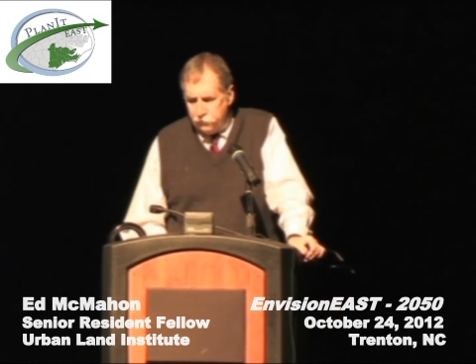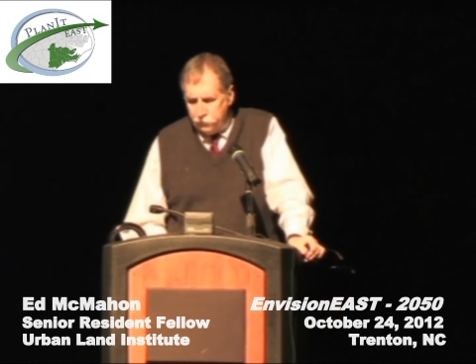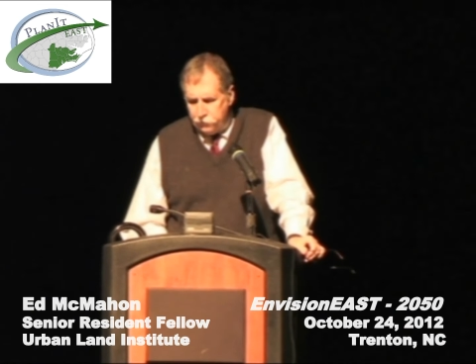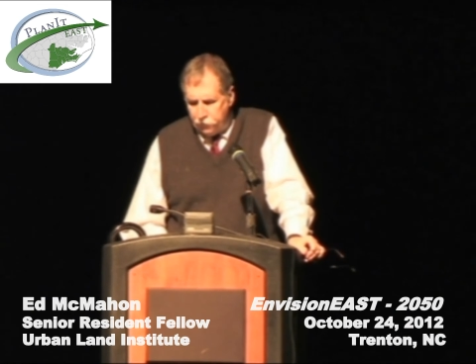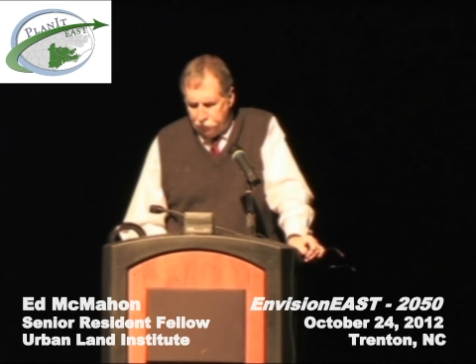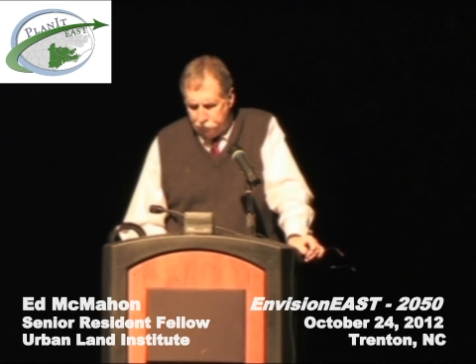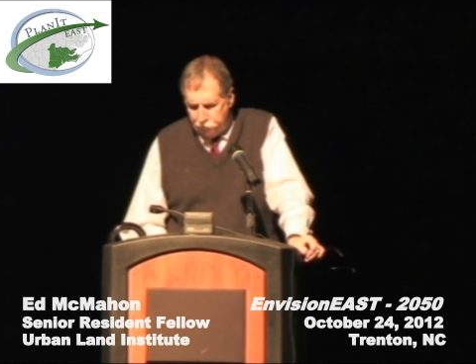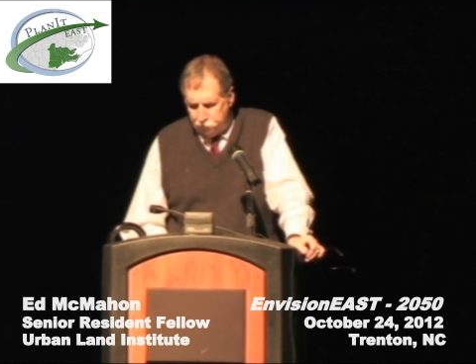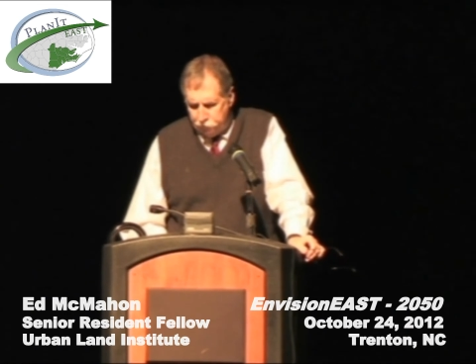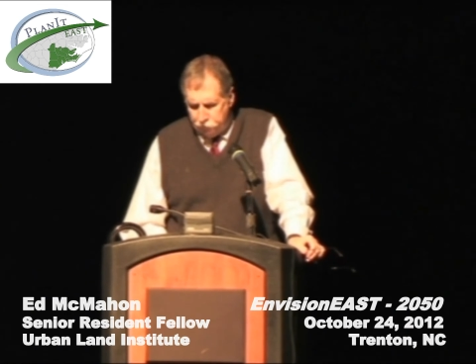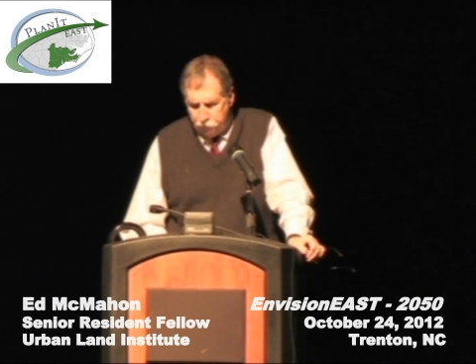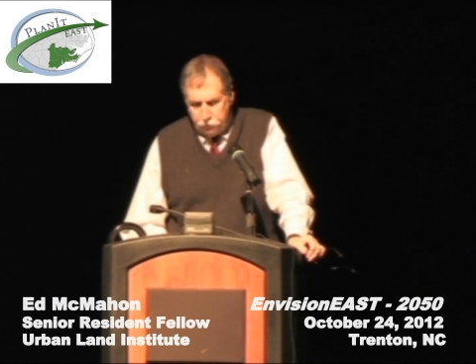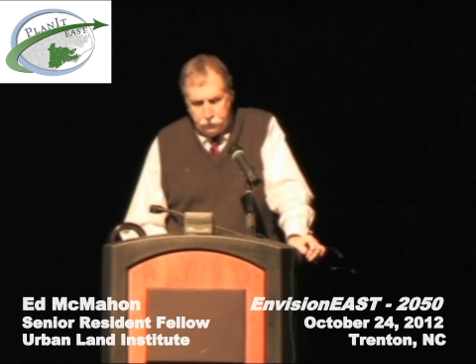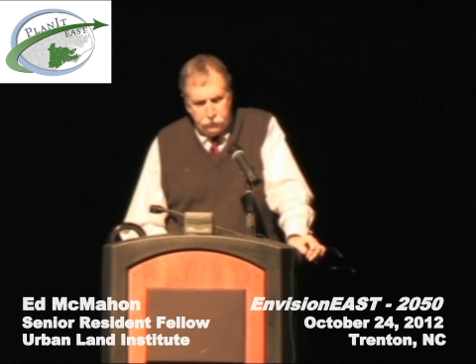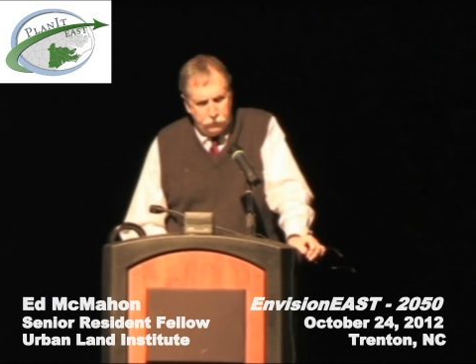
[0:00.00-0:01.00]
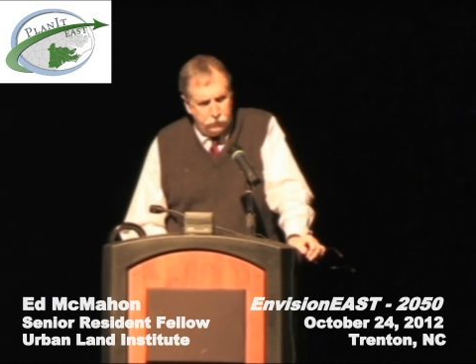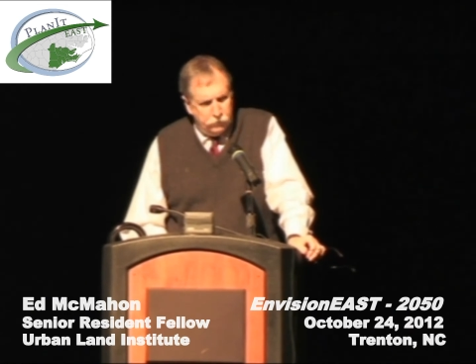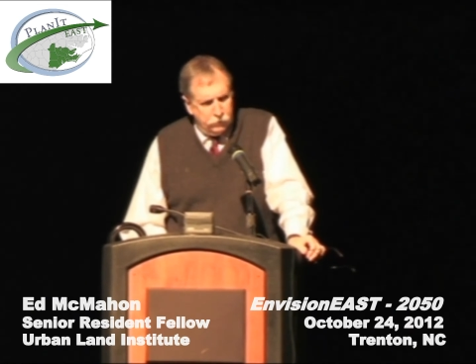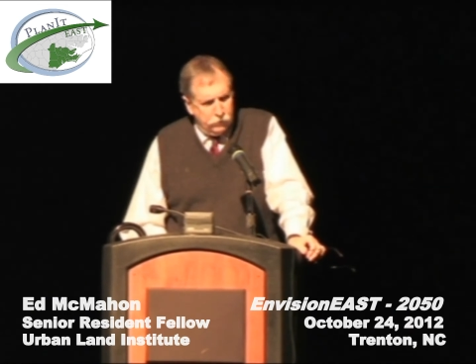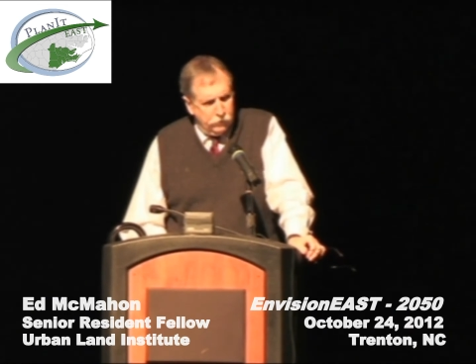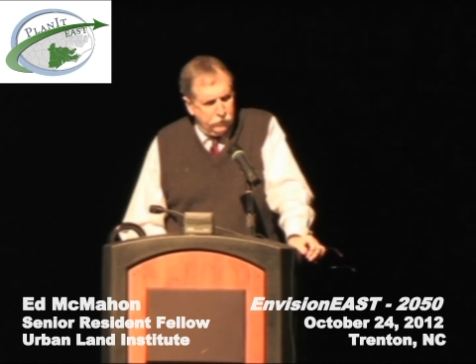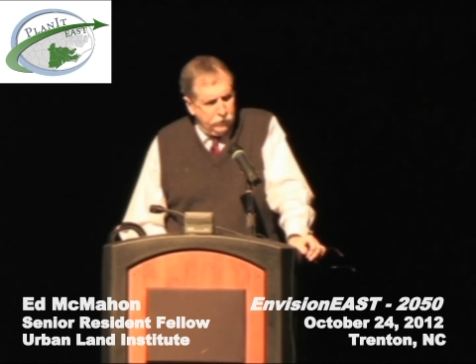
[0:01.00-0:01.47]
today.
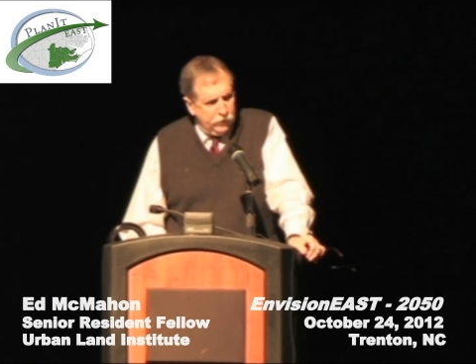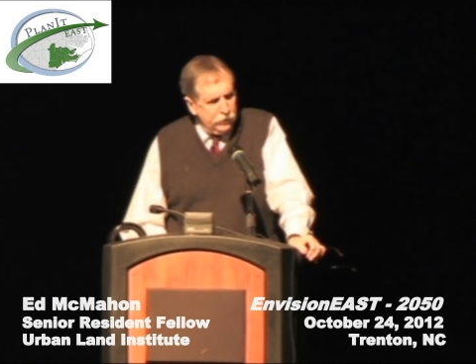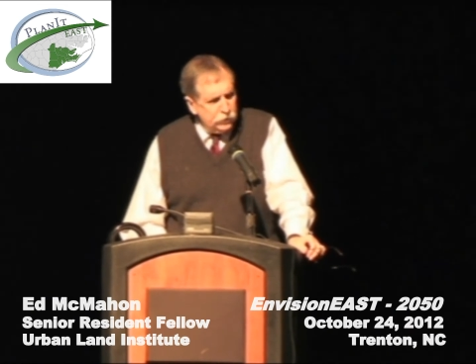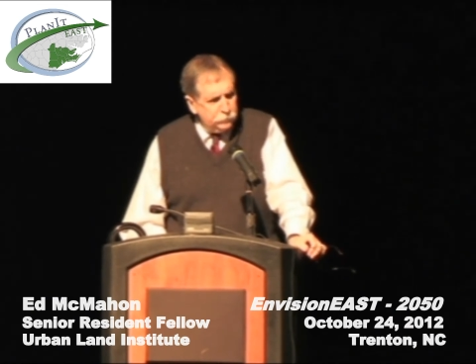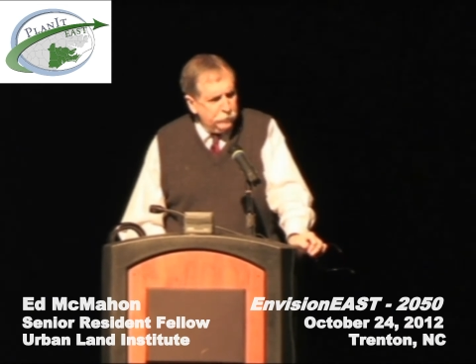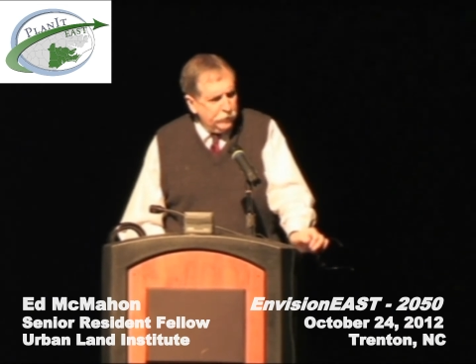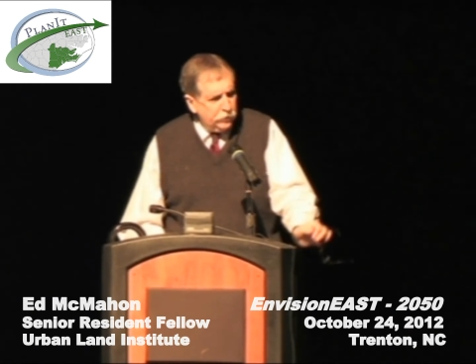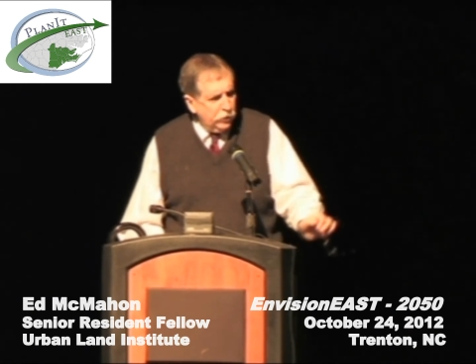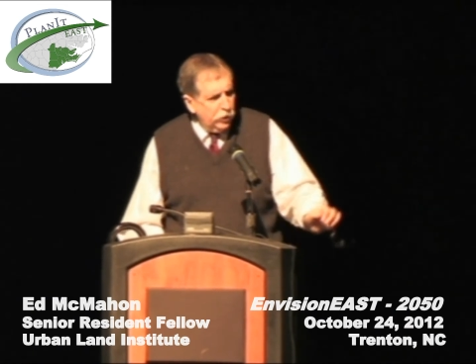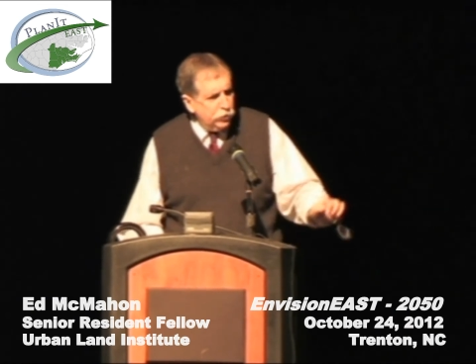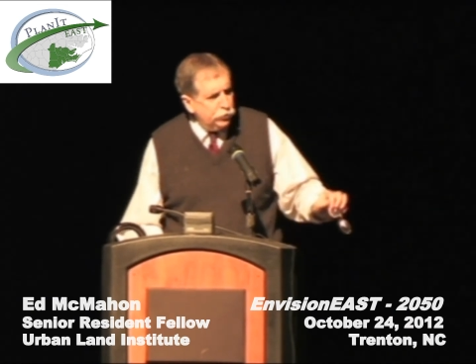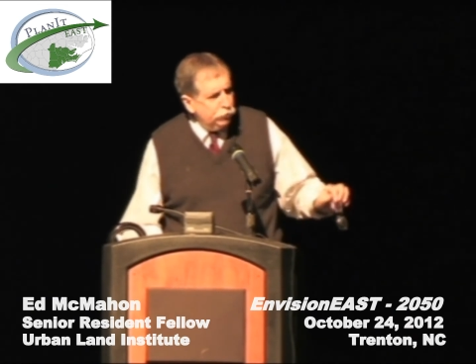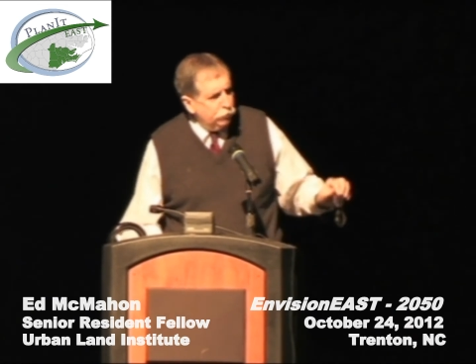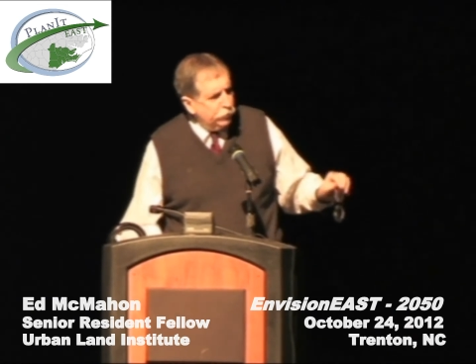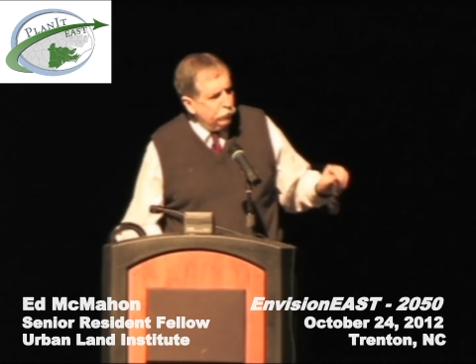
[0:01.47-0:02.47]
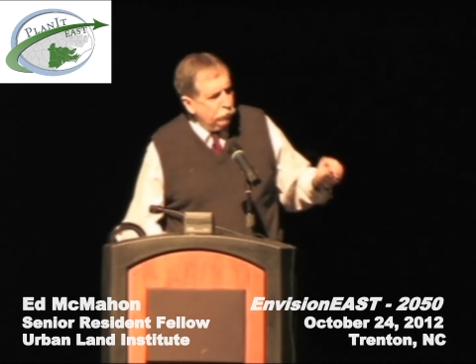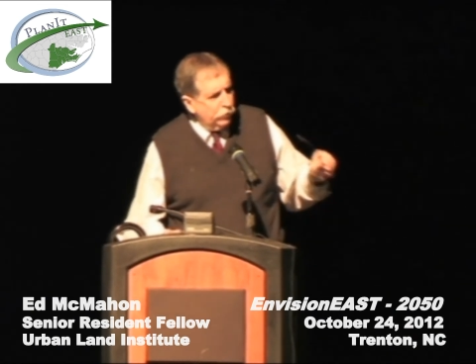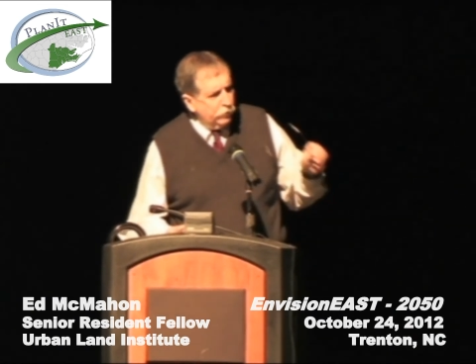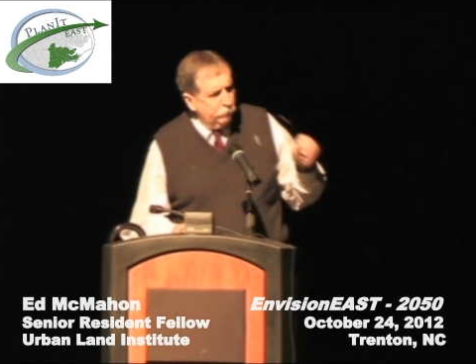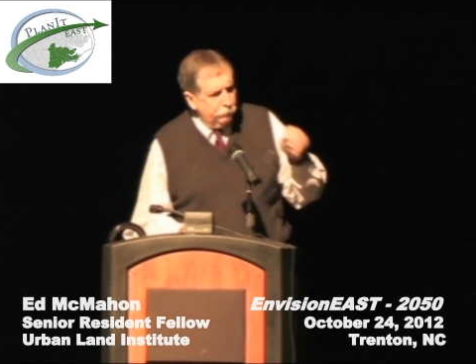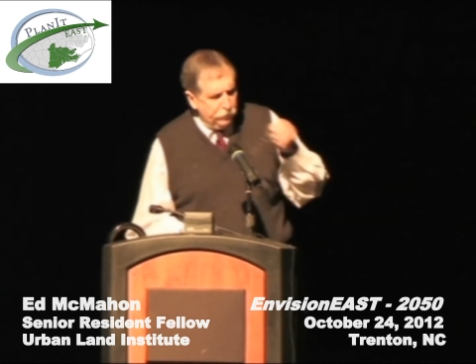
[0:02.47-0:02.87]
And it's because you can run a